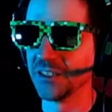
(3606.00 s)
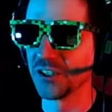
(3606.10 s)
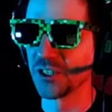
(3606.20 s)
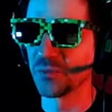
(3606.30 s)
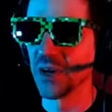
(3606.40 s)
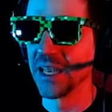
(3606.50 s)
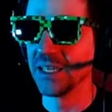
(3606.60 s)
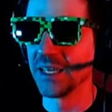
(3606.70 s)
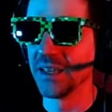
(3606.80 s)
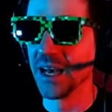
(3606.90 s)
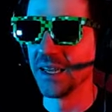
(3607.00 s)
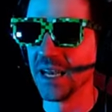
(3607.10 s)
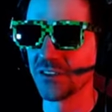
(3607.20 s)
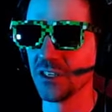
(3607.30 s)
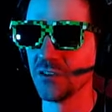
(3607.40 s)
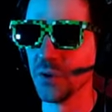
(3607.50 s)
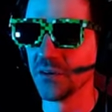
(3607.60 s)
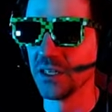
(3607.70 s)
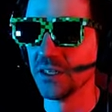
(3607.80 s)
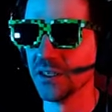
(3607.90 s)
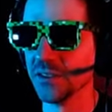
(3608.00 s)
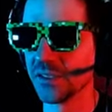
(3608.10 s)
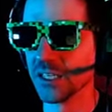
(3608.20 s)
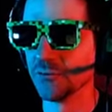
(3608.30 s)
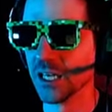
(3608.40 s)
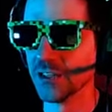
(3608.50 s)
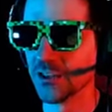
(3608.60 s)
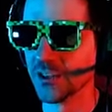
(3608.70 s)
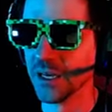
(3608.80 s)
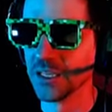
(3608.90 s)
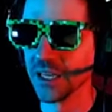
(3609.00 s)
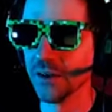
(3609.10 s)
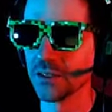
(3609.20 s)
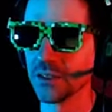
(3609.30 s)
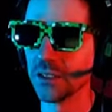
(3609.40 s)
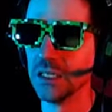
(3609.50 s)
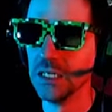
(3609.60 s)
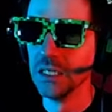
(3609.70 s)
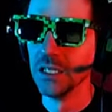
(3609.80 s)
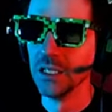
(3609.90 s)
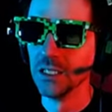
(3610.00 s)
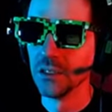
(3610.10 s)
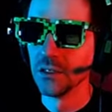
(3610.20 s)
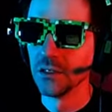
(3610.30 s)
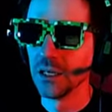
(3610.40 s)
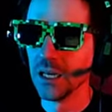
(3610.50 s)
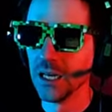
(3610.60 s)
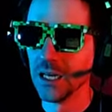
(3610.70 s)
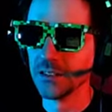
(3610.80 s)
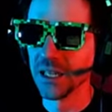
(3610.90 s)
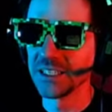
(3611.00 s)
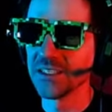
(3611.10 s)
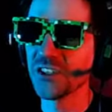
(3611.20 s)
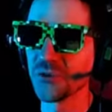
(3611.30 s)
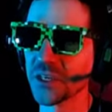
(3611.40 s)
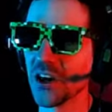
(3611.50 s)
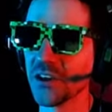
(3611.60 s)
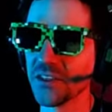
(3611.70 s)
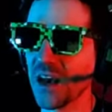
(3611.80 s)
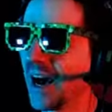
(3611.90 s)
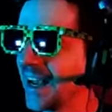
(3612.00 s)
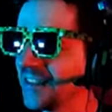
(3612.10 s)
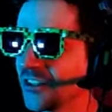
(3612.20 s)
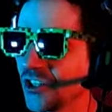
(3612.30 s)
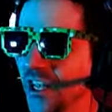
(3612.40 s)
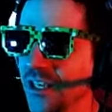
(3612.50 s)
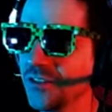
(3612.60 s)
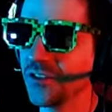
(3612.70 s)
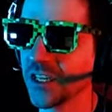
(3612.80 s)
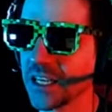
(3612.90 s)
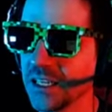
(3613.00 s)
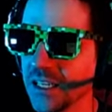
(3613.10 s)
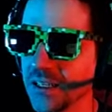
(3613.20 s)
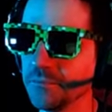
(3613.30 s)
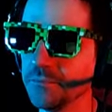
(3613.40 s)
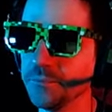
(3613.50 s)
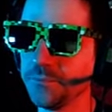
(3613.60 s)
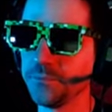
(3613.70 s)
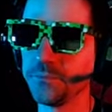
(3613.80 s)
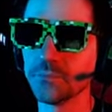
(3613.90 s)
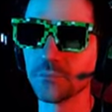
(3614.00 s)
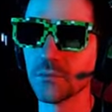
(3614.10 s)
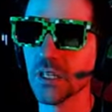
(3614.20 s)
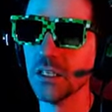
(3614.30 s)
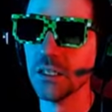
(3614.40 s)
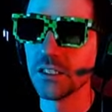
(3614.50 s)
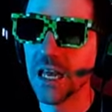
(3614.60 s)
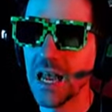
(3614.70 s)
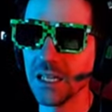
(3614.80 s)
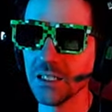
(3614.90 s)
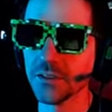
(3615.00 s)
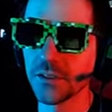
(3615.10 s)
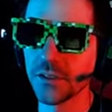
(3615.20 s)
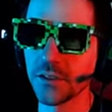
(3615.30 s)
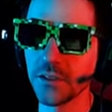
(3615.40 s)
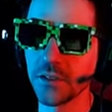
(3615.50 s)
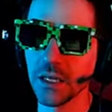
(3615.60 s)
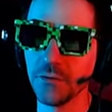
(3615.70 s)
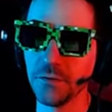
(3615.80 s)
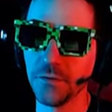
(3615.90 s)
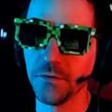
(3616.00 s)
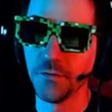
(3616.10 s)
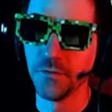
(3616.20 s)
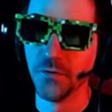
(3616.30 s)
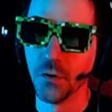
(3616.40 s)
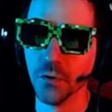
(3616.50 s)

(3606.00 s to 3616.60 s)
sprite and not actually where he is in relation to my character, uh, like, disregarding the height change, I can hit him. Silence! Level 4.